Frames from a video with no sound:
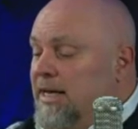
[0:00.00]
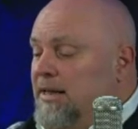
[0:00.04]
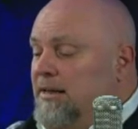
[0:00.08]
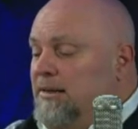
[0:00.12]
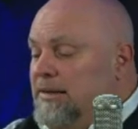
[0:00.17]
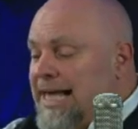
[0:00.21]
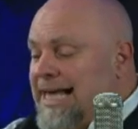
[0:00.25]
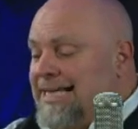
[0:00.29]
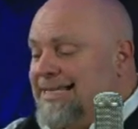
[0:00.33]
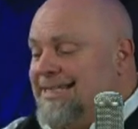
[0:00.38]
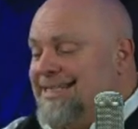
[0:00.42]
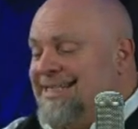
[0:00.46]

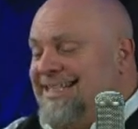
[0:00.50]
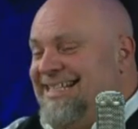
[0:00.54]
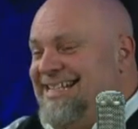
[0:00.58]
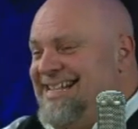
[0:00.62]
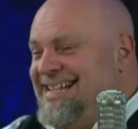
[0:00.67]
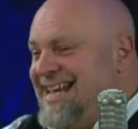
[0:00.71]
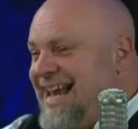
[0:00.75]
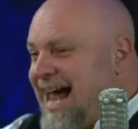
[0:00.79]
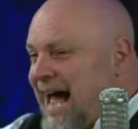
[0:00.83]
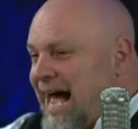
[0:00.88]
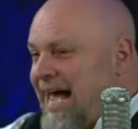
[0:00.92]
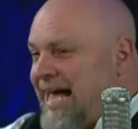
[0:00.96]
Less
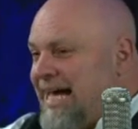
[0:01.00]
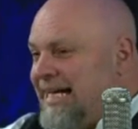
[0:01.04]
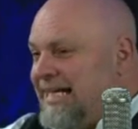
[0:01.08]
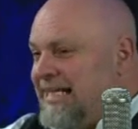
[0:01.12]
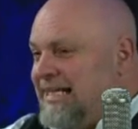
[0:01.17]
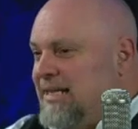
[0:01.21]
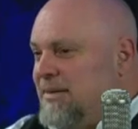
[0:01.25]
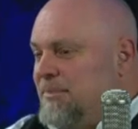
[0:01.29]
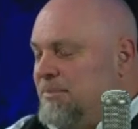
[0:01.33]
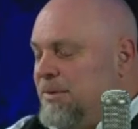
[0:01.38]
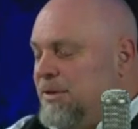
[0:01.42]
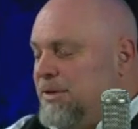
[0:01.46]
than
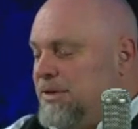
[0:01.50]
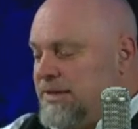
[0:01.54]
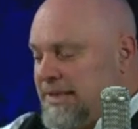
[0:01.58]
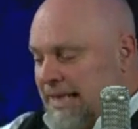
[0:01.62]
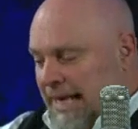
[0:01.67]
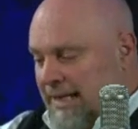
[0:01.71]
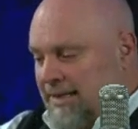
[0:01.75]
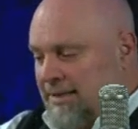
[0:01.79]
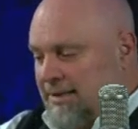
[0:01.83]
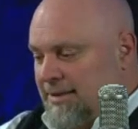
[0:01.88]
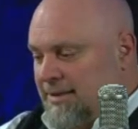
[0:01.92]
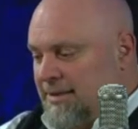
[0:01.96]

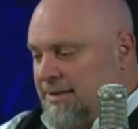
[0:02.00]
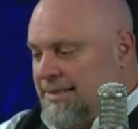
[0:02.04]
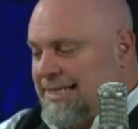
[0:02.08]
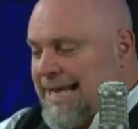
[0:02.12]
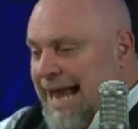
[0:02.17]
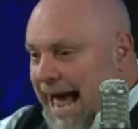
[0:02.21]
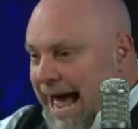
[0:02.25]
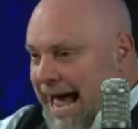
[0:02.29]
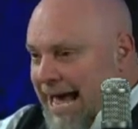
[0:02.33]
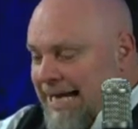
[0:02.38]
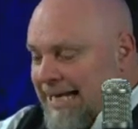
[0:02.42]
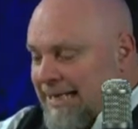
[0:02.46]
9%,
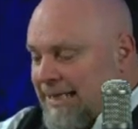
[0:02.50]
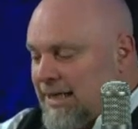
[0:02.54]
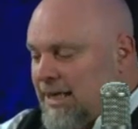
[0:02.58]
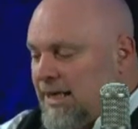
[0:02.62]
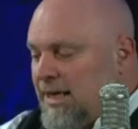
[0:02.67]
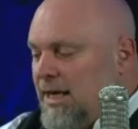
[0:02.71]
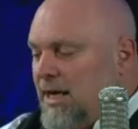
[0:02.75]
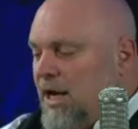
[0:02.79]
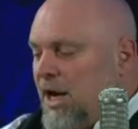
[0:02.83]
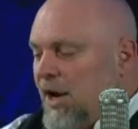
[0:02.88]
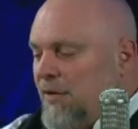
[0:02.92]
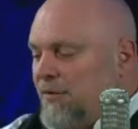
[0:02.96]
9
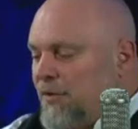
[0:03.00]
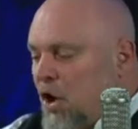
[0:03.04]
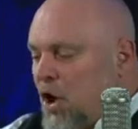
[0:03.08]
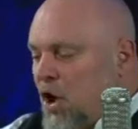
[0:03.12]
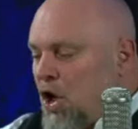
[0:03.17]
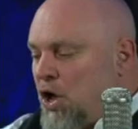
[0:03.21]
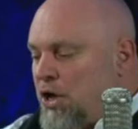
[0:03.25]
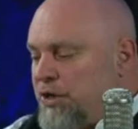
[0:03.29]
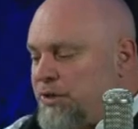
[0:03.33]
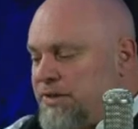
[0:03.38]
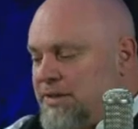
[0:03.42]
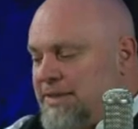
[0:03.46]
of
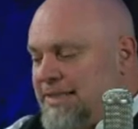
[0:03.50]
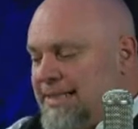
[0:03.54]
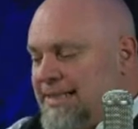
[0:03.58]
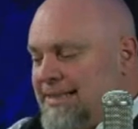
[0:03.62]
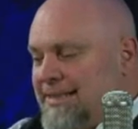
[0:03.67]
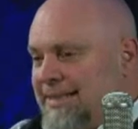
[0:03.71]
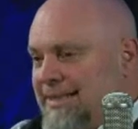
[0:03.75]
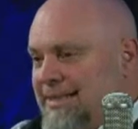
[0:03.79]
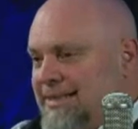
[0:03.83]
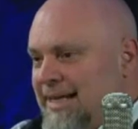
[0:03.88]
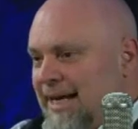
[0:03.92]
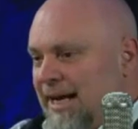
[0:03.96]
all
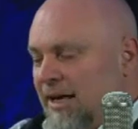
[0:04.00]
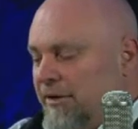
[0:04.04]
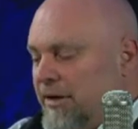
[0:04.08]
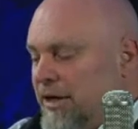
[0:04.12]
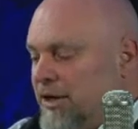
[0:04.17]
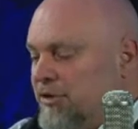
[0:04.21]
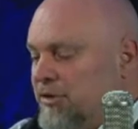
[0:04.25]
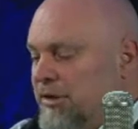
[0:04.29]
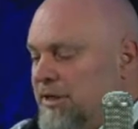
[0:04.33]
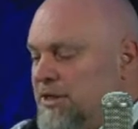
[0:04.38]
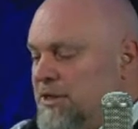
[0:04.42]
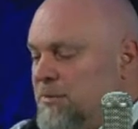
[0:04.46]
60s era
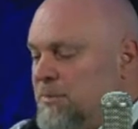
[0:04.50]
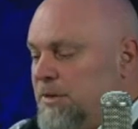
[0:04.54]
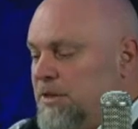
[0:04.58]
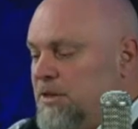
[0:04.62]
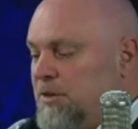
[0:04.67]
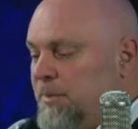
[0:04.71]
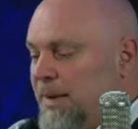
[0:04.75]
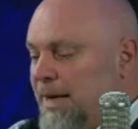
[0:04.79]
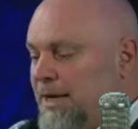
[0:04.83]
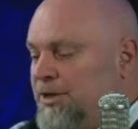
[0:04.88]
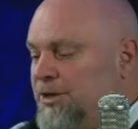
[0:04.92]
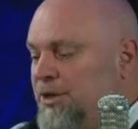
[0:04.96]
Christmas
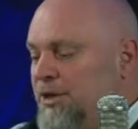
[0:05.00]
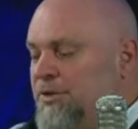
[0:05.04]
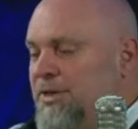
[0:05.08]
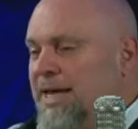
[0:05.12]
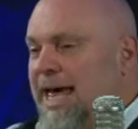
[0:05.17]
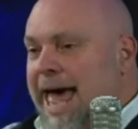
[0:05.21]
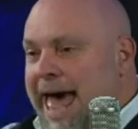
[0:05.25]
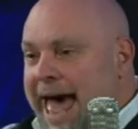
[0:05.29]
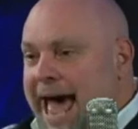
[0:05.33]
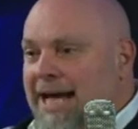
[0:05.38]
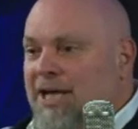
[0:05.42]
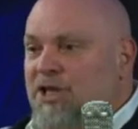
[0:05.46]
specials
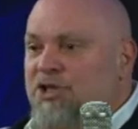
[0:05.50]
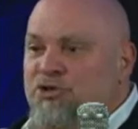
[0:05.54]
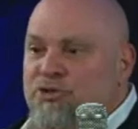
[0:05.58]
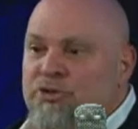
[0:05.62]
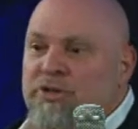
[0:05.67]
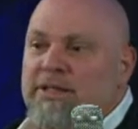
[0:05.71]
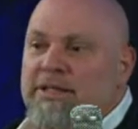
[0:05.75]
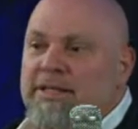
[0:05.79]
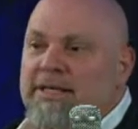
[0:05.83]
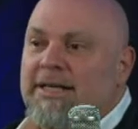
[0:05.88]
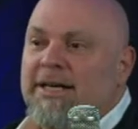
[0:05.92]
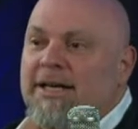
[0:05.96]

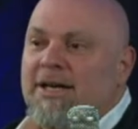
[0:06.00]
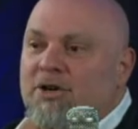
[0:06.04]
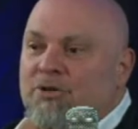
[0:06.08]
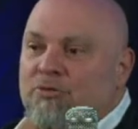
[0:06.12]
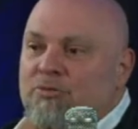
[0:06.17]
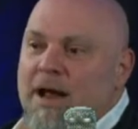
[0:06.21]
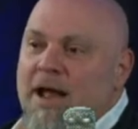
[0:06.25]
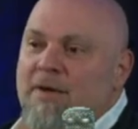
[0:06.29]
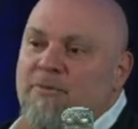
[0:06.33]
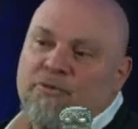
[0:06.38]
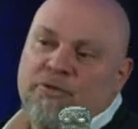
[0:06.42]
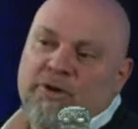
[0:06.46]
actually
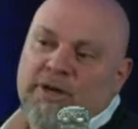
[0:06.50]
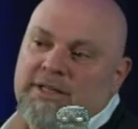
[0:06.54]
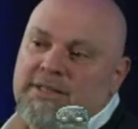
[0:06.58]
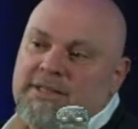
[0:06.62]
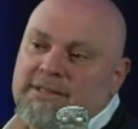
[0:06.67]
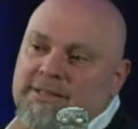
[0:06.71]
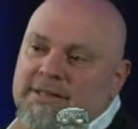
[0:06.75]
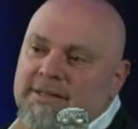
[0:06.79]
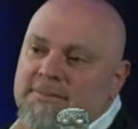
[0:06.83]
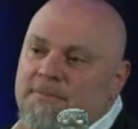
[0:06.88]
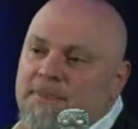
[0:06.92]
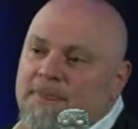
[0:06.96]

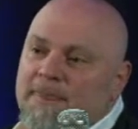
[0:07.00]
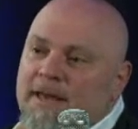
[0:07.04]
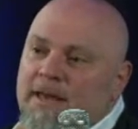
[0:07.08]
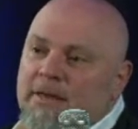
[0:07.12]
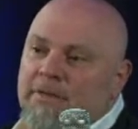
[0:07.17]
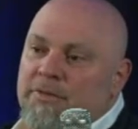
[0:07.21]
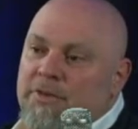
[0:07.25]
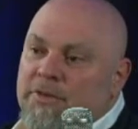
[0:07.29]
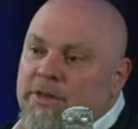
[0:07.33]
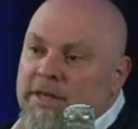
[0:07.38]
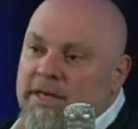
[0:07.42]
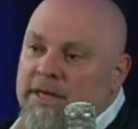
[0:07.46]
referenced
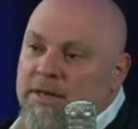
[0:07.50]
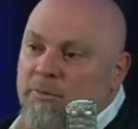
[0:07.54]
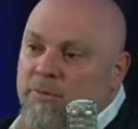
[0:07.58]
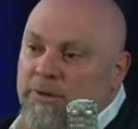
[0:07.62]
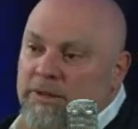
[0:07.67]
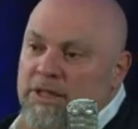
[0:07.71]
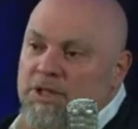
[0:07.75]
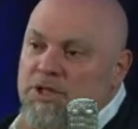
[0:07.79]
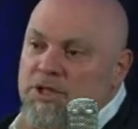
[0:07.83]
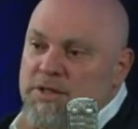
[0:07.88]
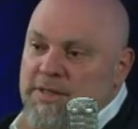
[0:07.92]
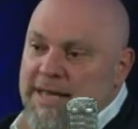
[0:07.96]
the
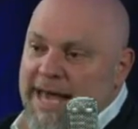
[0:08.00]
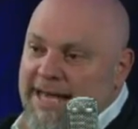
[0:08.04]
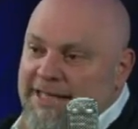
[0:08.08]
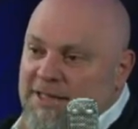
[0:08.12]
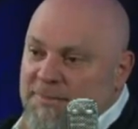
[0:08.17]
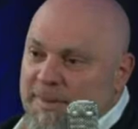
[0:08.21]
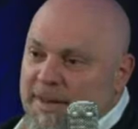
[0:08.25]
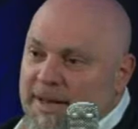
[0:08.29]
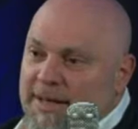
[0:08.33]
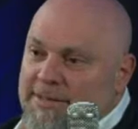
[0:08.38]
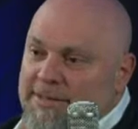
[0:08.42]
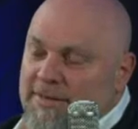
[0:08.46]
religious
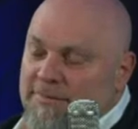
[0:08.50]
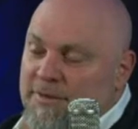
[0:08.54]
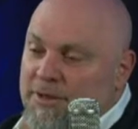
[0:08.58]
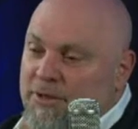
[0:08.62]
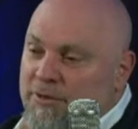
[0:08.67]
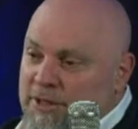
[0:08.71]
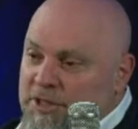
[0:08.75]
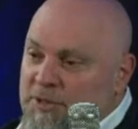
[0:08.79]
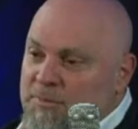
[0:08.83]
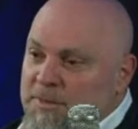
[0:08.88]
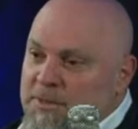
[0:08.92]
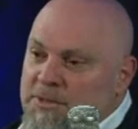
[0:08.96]
aspects of the
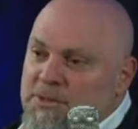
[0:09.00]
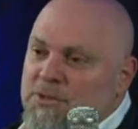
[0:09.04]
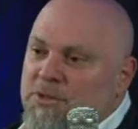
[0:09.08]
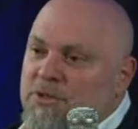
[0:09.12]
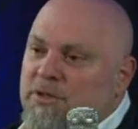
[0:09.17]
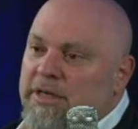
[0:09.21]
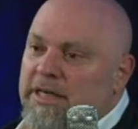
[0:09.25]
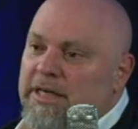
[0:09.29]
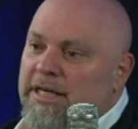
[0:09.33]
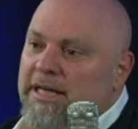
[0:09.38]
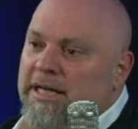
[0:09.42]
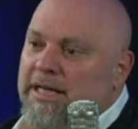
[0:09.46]
Christmas
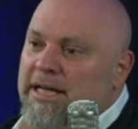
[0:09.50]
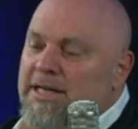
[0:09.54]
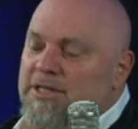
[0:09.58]
story.